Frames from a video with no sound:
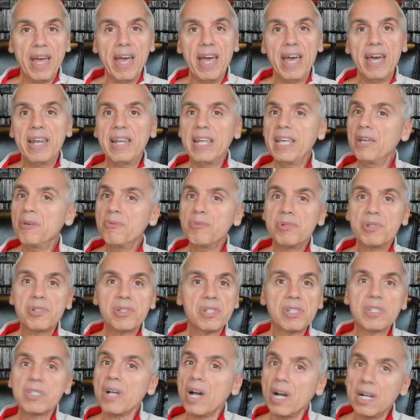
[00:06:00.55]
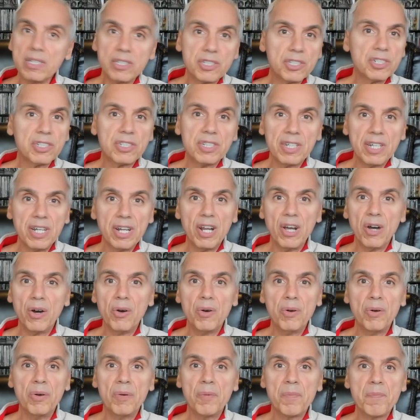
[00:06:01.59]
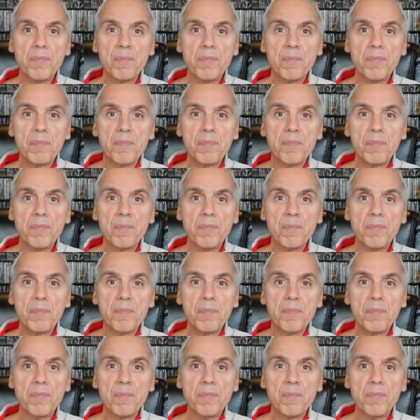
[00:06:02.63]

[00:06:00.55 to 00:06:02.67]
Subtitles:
and he was touched, you know,